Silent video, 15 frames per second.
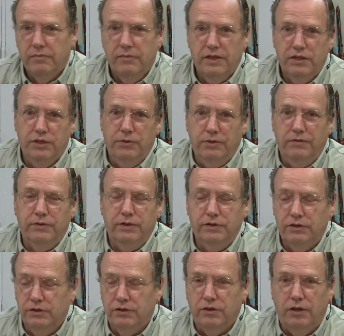This universe
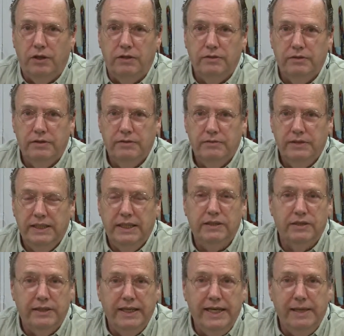is called, it has
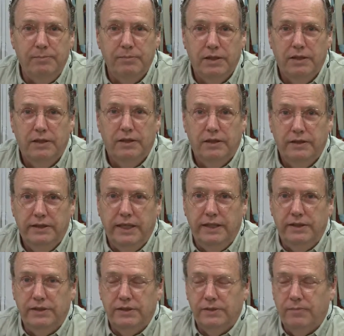a name,
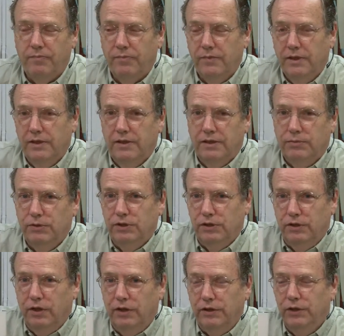Dennis. It's what you
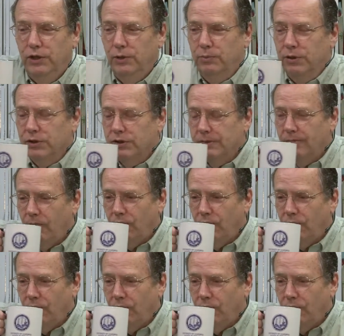call hubris.